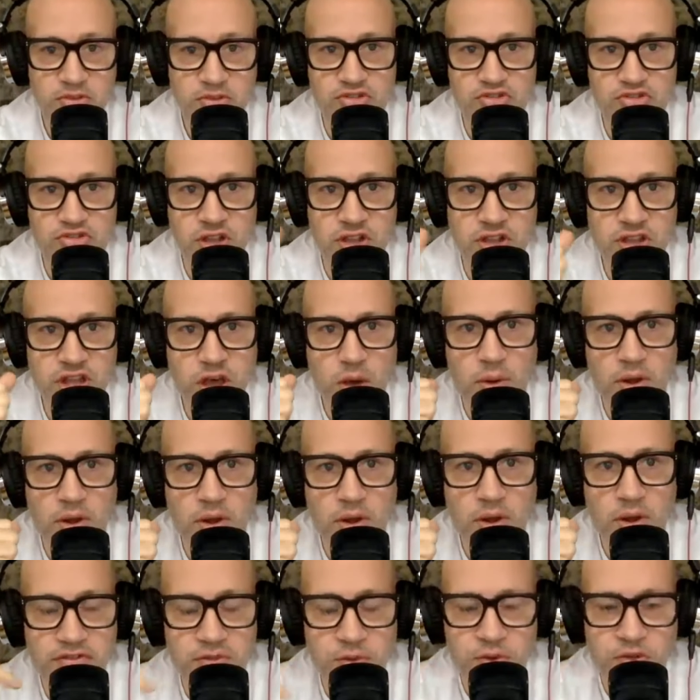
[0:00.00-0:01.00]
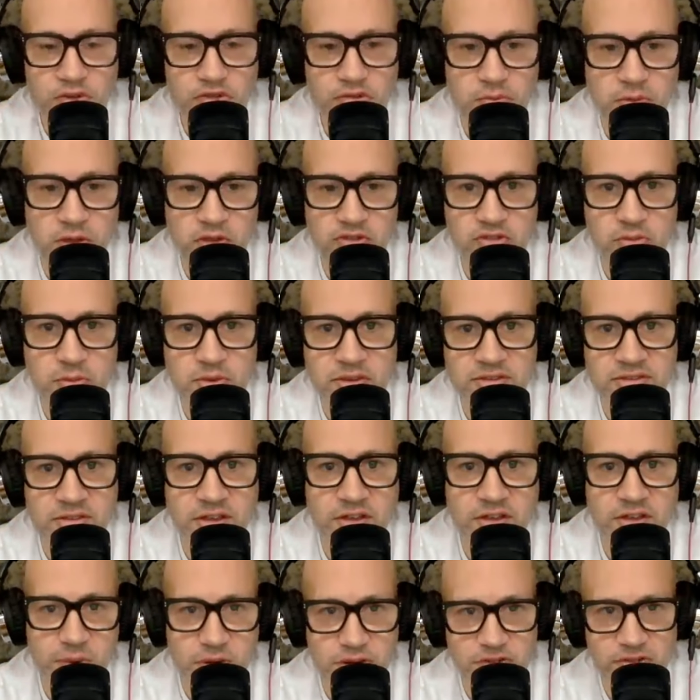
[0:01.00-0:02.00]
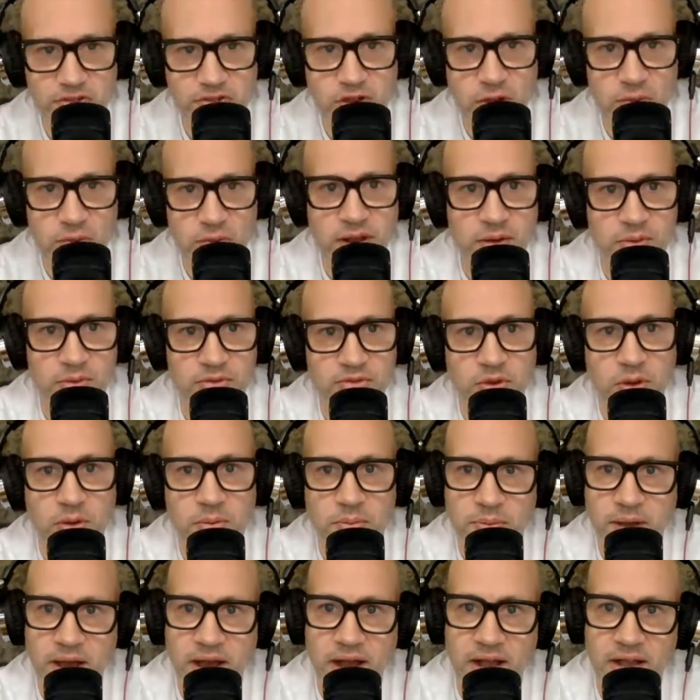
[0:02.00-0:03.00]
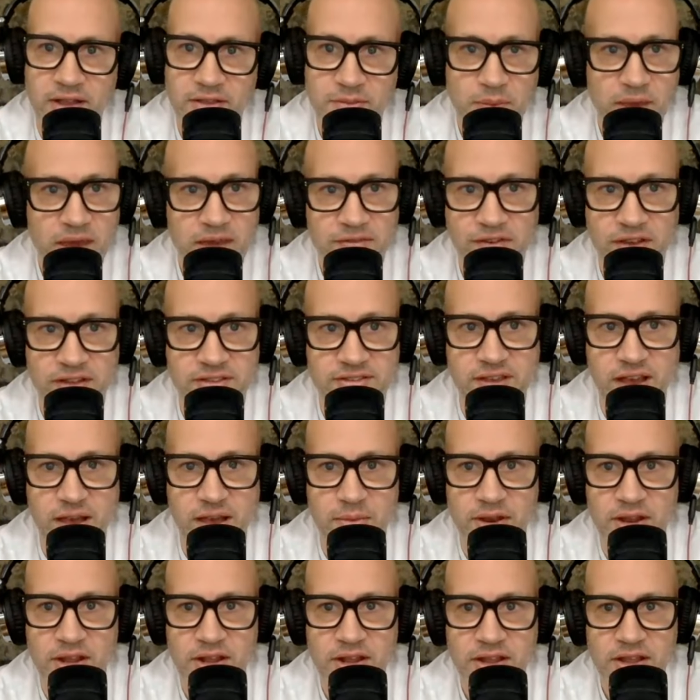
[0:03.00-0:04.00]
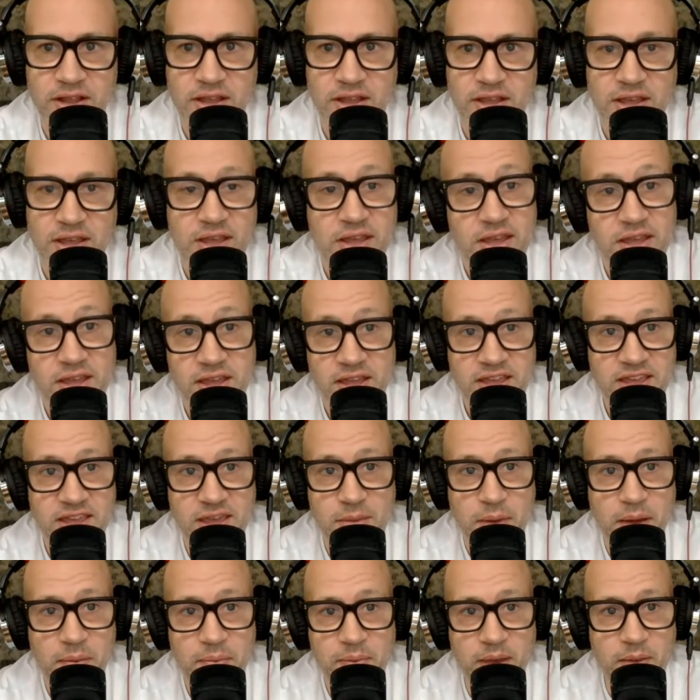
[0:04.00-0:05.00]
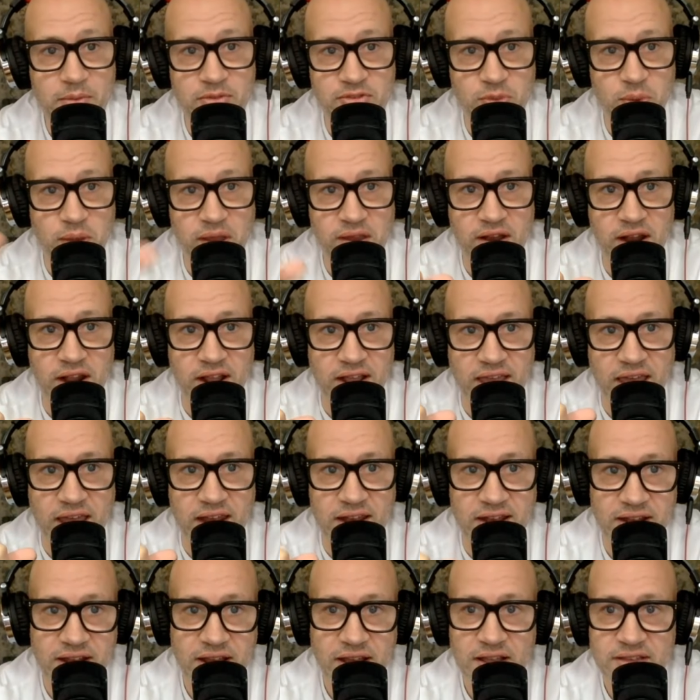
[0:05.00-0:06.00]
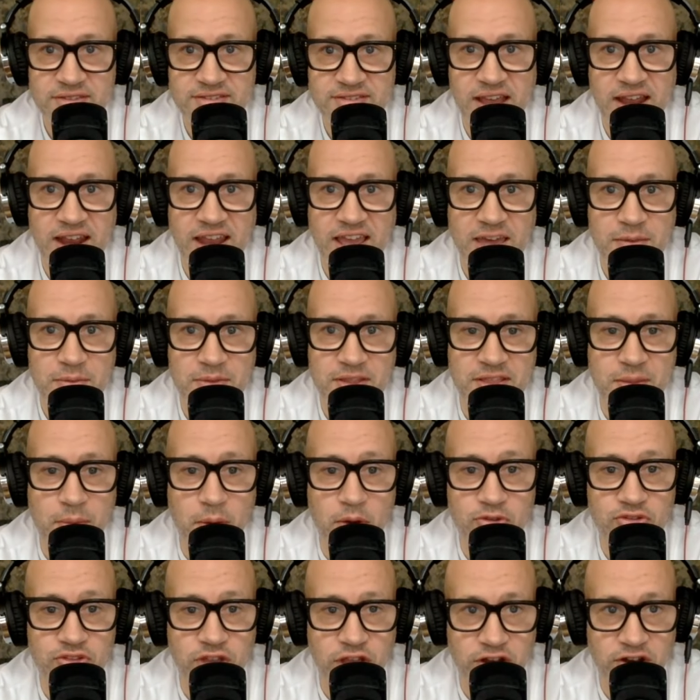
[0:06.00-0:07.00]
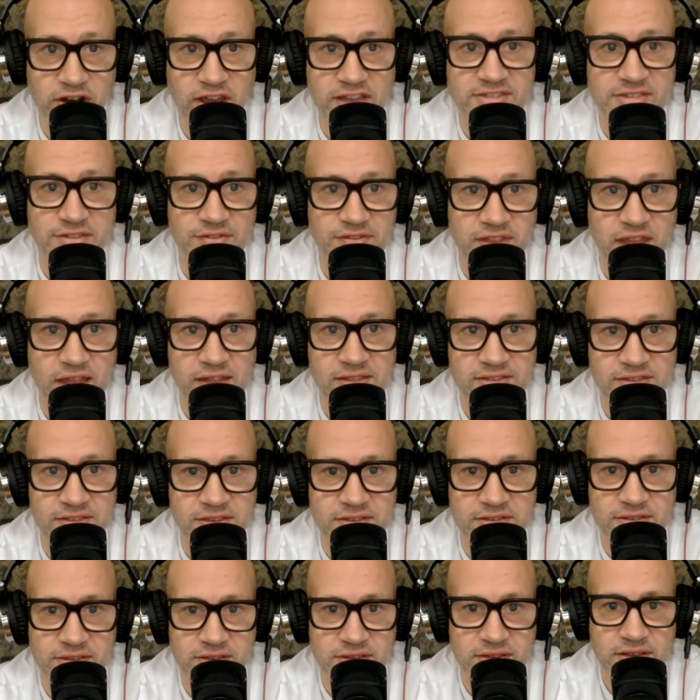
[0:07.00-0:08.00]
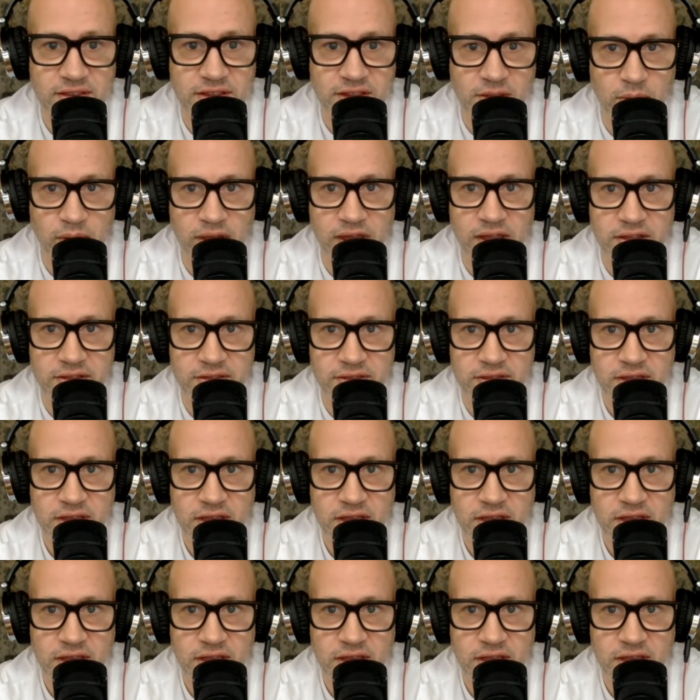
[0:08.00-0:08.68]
There was a oh. drill going off, so I just muted myself. But it's stopped live now. Live podcast, so and I love it. Perfect, I mean, it's not live, but go on. You might keep be able the, to we'll keep the again. drill in. I sound keep like the I'm drill in. The most aggressive dentist in the world.